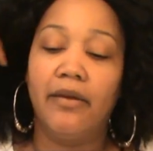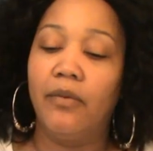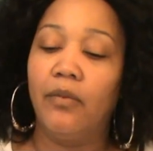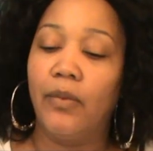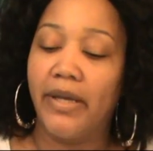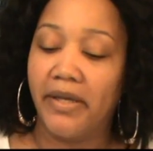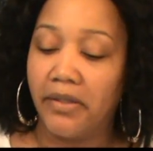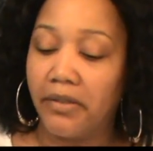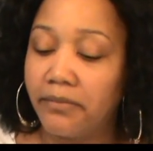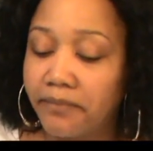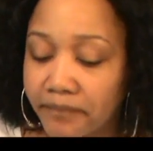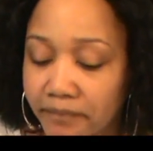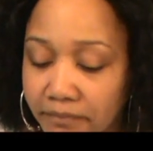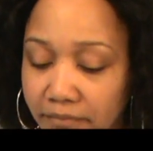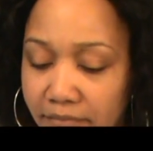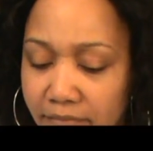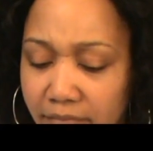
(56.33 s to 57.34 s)
Well,
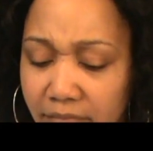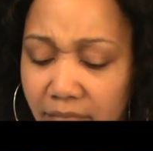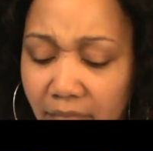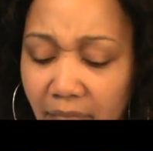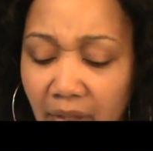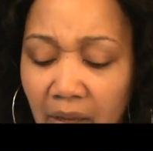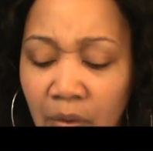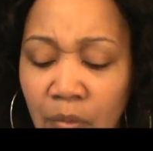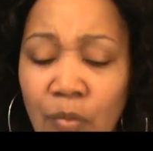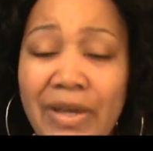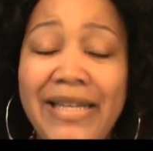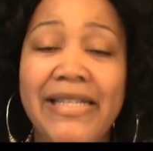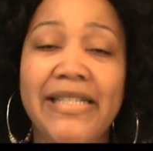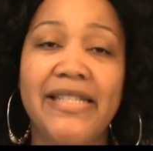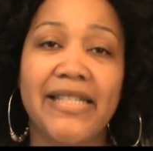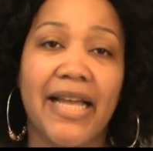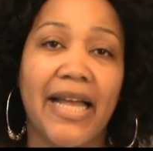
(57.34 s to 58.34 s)
we
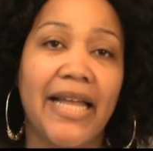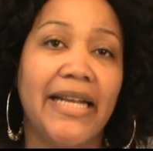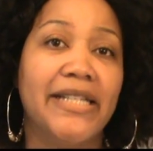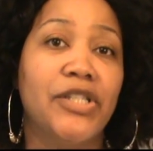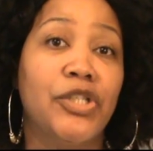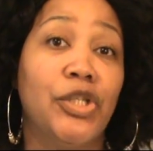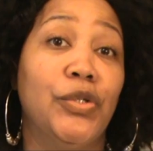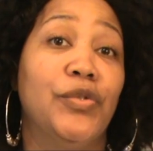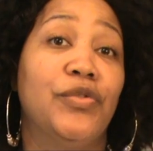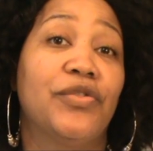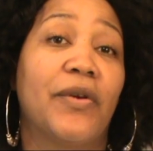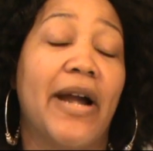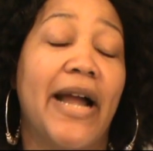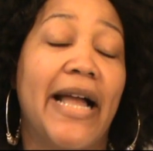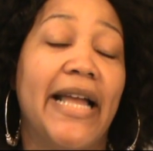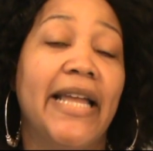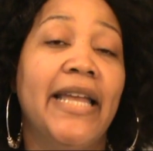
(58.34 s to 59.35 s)
decided to
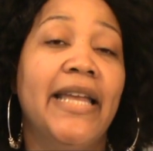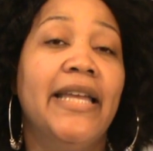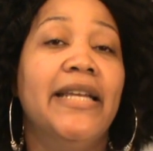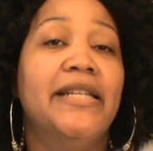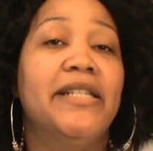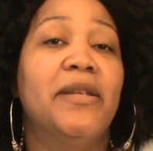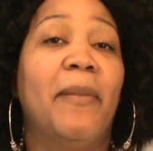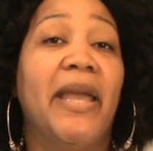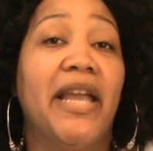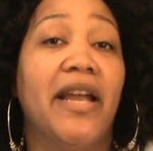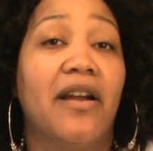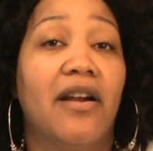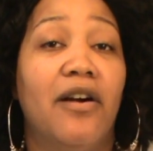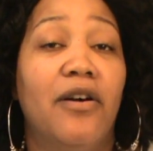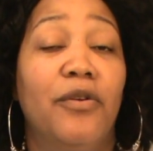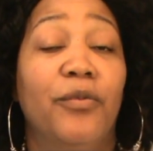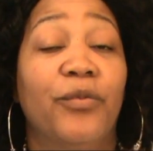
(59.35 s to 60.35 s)
try to make
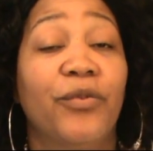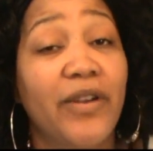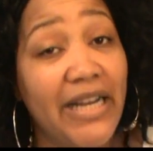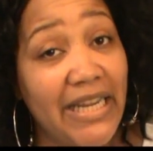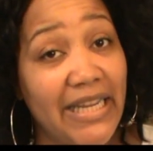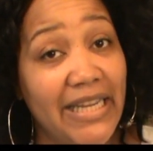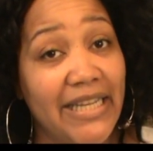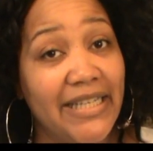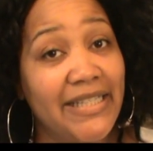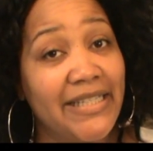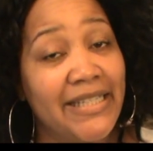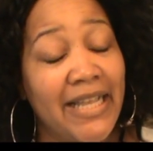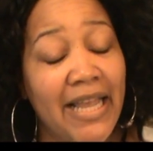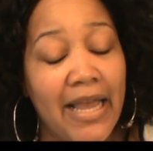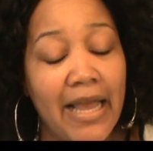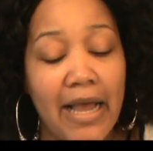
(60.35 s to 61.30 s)
our own rings